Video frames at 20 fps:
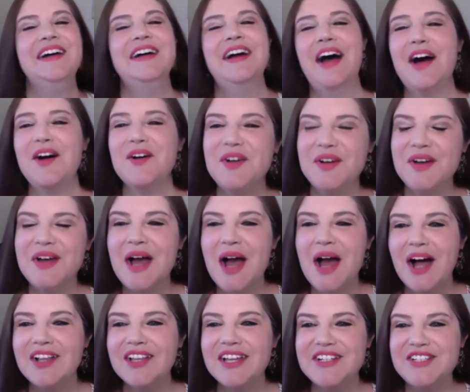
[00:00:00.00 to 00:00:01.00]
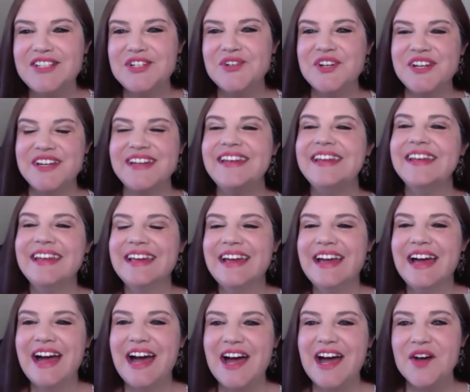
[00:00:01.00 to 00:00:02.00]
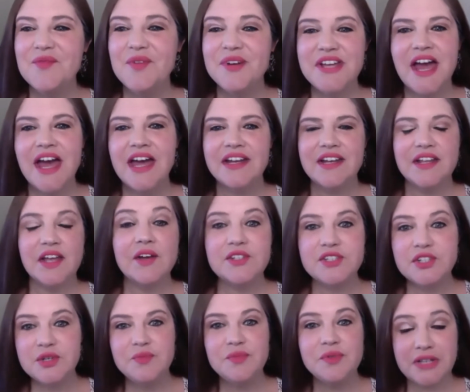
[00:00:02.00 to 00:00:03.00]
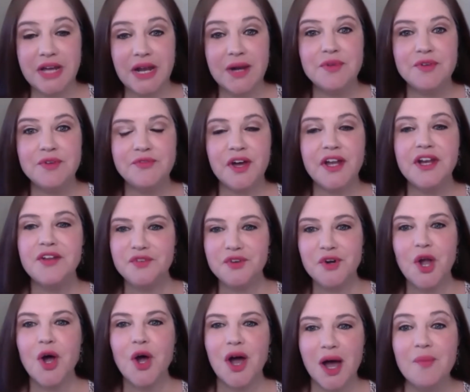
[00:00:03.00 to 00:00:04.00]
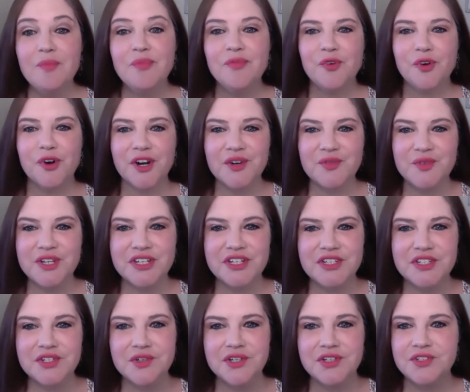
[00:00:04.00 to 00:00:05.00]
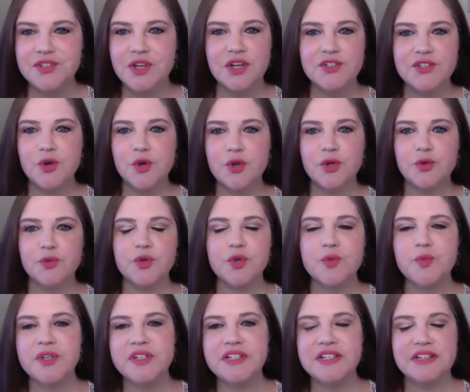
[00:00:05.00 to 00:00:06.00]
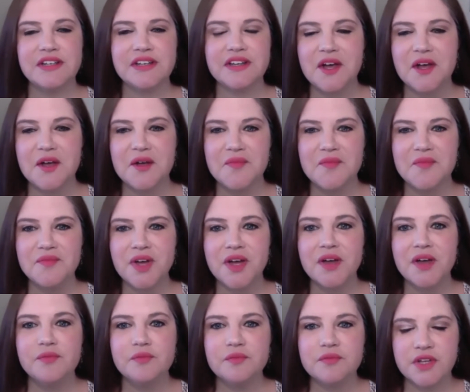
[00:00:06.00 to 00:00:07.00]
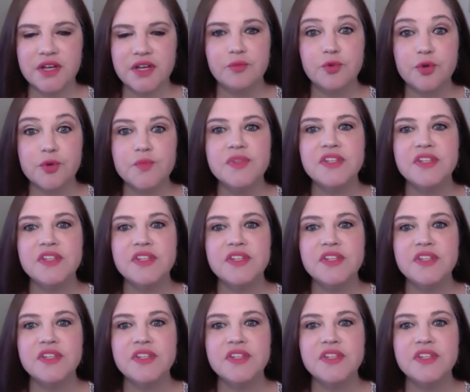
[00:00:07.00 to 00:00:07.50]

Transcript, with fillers: I'll let you in. But yeah, actually kind of be fun if you're up for it. We could do a total room. We did a room